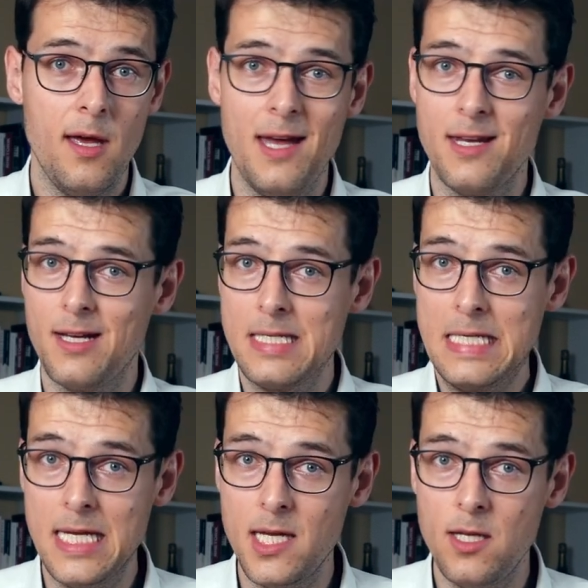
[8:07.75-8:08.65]
any
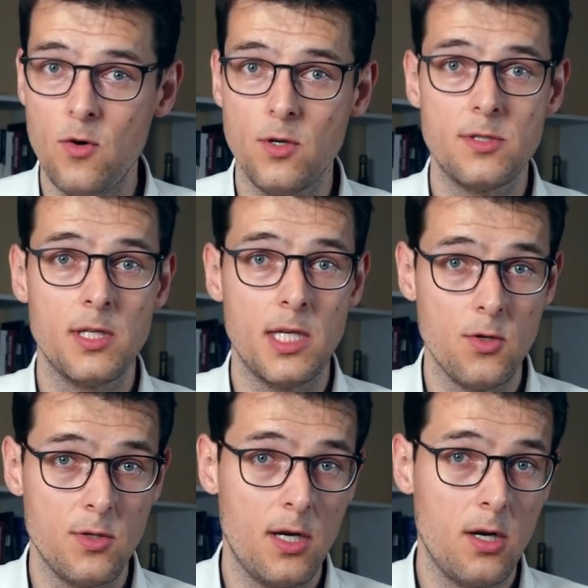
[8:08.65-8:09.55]
canteen or
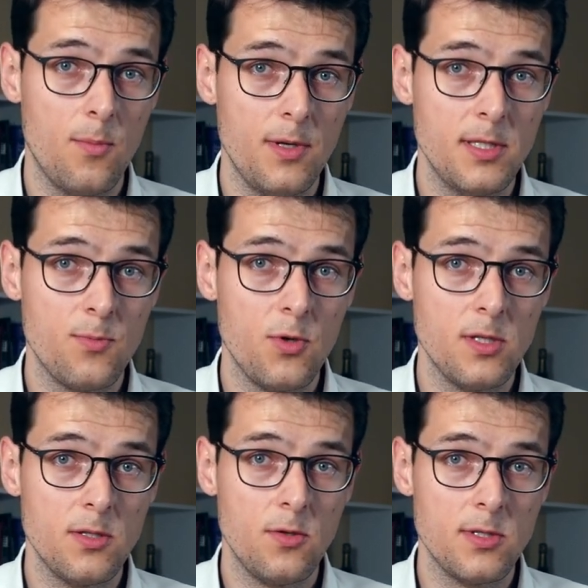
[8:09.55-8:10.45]
security companies
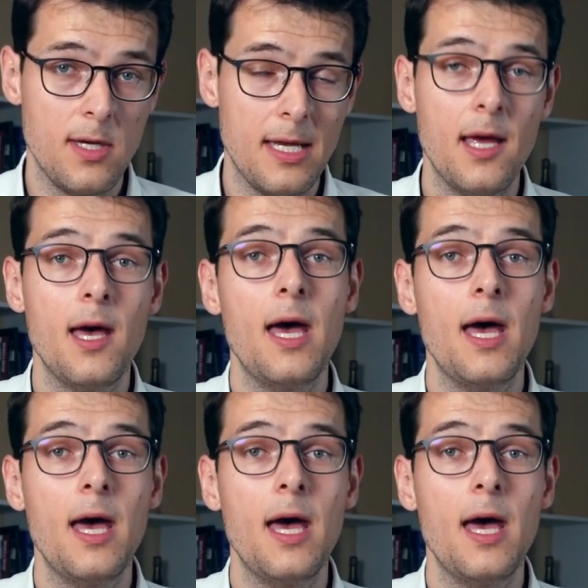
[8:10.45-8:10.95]
present on site,